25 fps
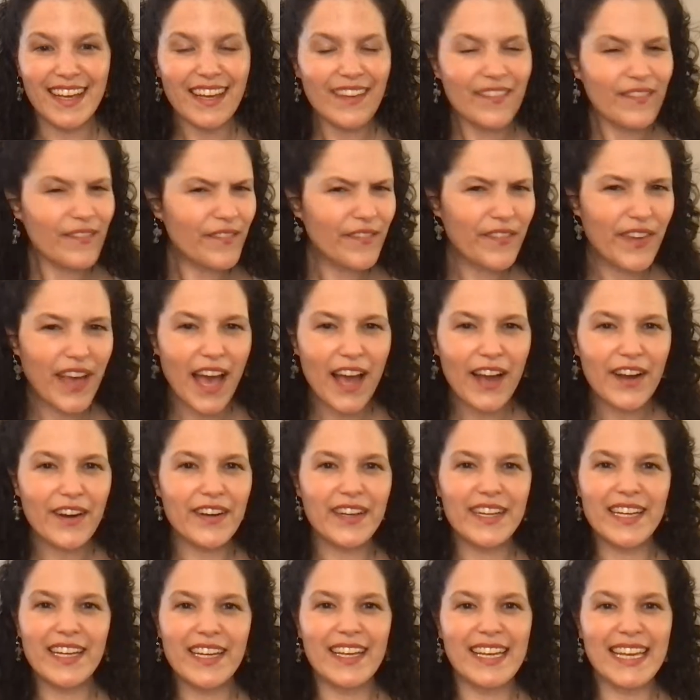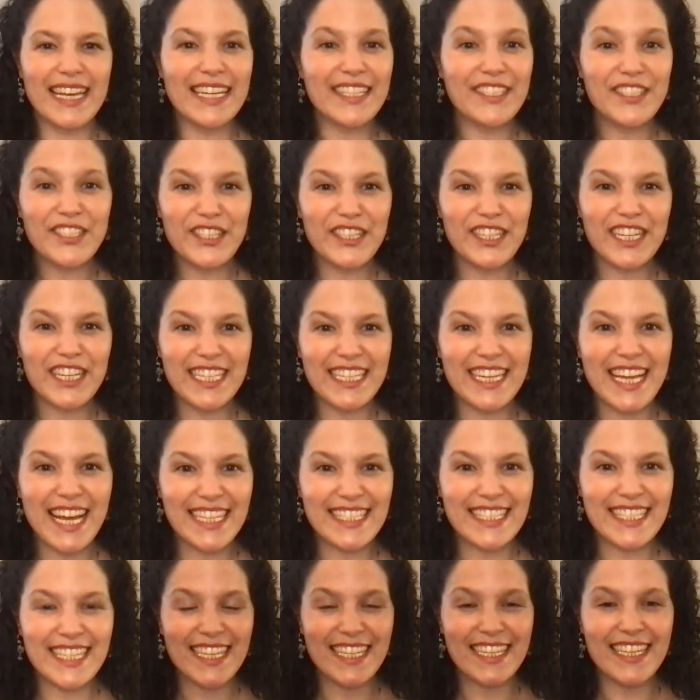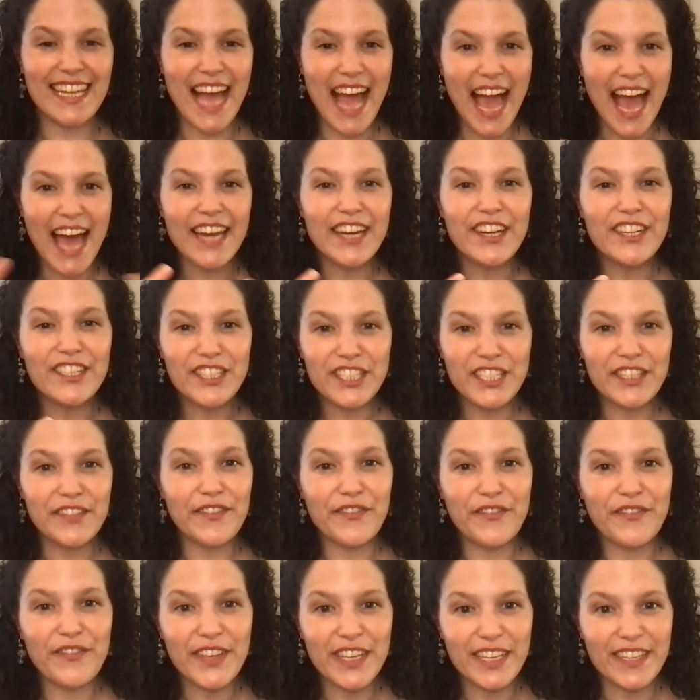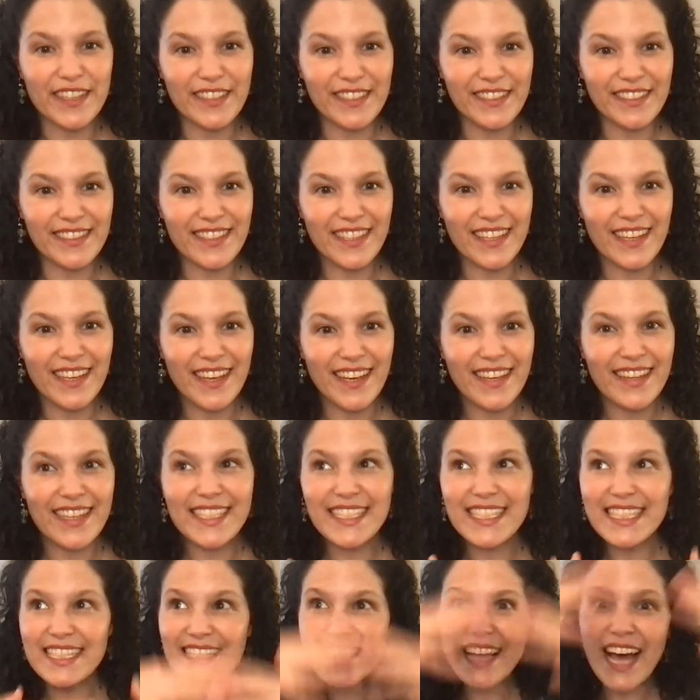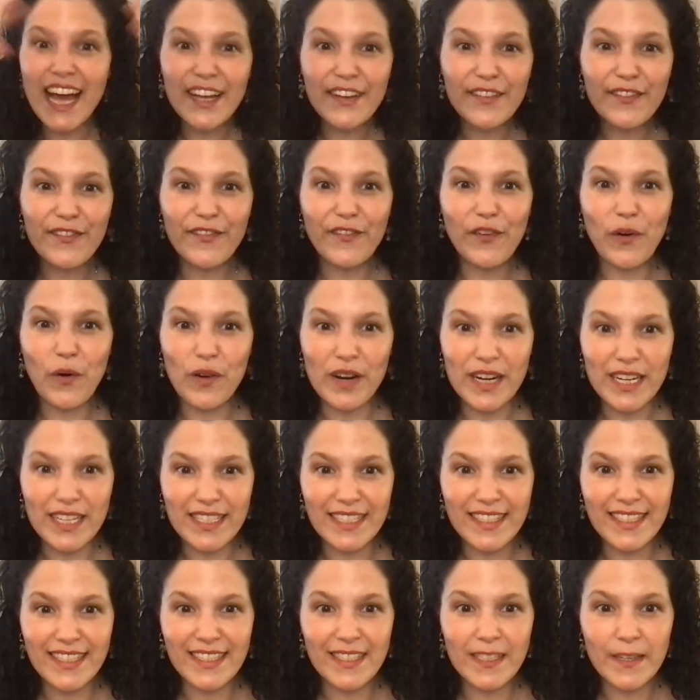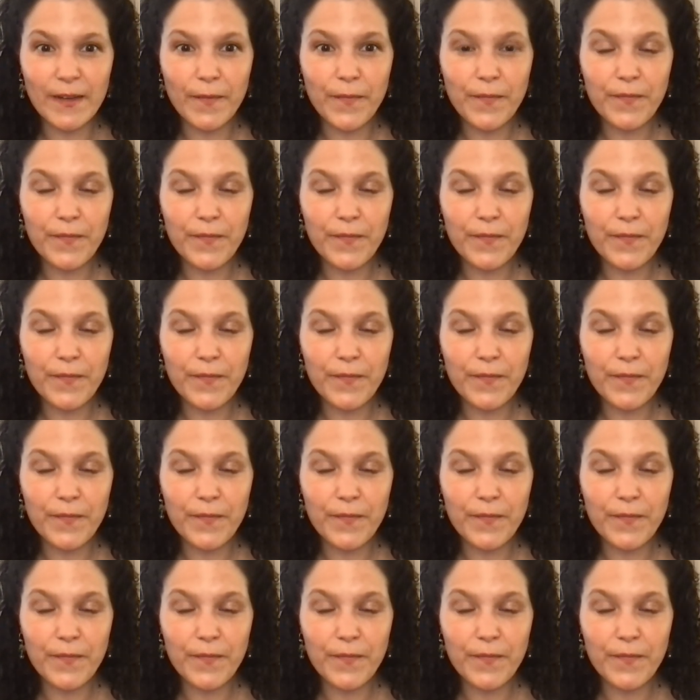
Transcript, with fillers: very interconnected energy field, this life force,